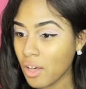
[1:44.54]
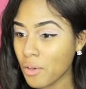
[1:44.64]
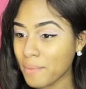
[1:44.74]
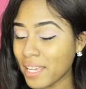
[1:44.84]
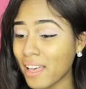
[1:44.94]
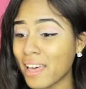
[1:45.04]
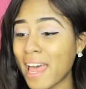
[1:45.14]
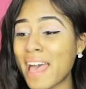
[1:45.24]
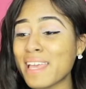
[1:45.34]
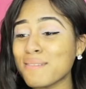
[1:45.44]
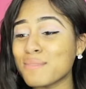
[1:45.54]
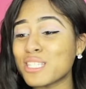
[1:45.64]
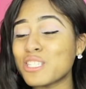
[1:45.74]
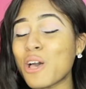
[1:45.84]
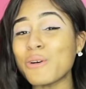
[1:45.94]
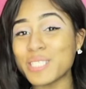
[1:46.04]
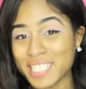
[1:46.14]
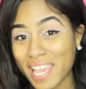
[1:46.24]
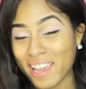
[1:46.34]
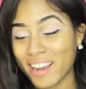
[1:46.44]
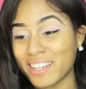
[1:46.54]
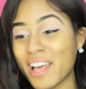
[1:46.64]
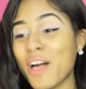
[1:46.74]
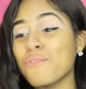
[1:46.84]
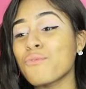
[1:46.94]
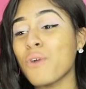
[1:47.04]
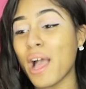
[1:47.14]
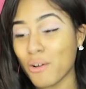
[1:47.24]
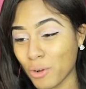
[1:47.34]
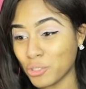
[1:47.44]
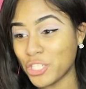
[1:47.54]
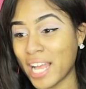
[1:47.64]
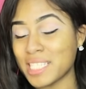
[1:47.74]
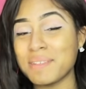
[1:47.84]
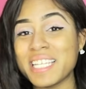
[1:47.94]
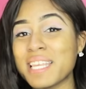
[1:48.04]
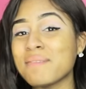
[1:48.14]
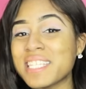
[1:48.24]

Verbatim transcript: Oh my god, I am so scared of railroad tracks because I'm